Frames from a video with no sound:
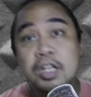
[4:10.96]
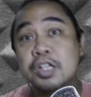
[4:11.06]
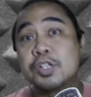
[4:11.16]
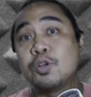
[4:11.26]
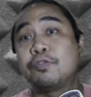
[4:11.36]

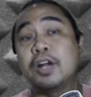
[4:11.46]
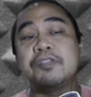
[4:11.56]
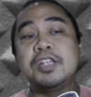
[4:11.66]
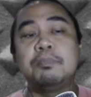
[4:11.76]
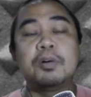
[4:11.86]
so for
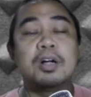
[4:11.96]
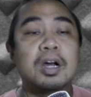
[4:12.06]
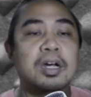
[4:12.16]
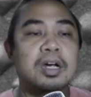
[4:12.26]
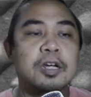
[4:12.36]
fc
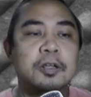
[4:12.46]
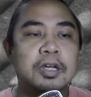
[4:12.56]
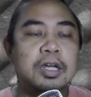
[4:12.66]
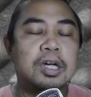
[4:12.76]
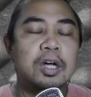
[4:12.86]
baraka
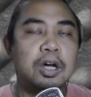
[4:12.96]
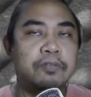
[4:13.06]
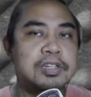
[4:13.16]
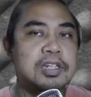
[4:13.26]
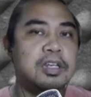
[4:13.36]

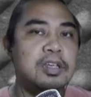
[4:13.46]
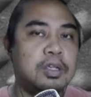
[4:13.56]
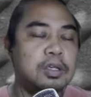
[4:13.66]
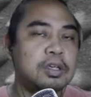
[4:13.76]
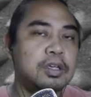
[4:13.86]

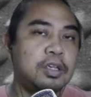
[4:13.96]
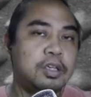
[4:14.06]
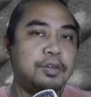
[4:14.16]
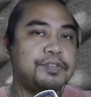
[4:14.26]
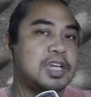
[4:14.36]
obviously
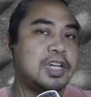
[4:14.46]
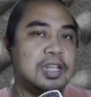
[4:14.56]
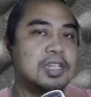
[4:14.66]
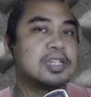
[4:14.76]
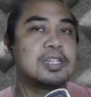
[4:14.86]
you've seen
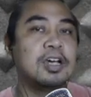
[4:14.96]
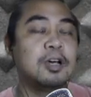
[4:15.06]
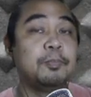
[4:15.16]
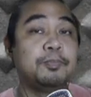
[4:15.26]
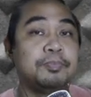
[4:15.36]
his
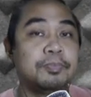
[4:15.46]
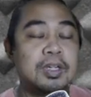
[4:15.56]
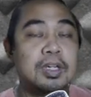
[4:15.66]
um,